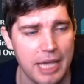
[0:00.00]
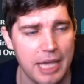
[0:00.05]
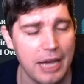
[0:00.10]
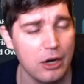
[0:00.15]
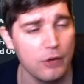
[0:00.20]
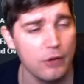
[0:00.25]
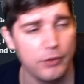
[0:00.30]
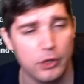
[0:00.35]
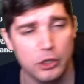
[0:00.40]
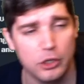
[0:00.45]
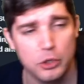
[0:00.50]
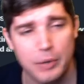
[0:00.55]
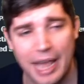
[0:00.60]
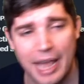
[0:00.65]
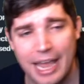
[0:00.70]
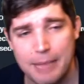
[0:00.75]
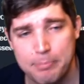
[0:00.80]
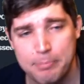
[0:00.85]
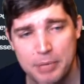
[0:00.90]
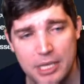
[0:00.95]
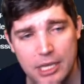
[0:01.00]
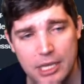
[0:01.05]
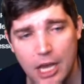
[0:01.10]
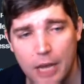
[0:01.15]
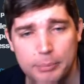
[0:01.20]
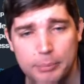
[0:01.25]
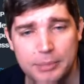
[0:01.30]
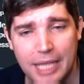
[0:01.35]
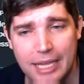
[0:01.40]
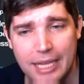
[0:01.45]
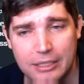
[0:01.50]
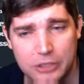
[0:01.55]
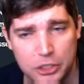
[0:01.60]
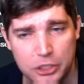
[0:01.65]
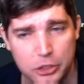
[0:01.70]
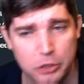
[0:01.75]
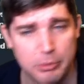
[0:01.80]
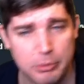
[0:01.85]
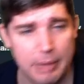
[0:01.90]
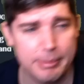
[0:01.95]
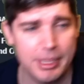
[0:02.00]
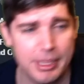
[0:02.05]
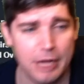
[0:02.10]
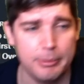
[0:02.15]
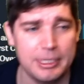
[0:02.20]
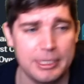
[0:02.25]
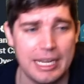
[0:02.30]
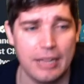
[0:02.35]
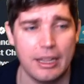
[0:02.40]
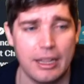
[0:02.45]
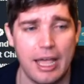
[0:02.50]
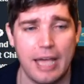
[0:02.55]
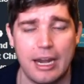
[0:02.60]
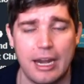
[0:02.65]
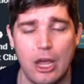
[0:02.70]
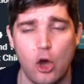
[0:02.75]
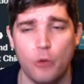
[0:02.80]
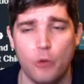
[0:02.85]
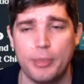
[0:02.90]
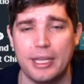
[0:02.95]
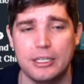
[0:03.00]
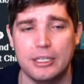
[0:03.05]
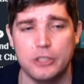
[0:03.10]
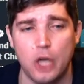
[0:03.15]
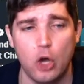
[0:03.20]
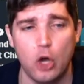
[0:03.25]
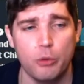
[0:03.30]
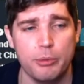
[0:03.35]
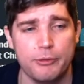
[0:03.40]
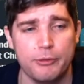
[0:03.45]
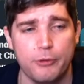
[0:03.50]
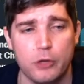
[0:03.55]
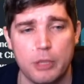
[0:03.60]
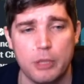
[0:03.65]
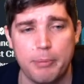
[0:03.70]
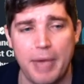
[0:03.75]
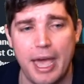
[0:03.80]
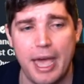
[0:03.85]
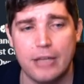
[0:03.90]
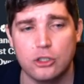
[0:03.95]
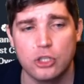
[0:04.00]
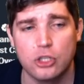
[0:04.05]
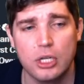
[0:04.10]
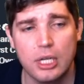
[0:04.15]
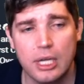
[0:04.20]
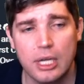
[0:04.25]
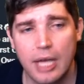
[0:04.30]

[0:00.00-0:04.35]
I don't know if they're gonna do an AP update too. Maybe that'll be down the line. I hope they don't before the patch.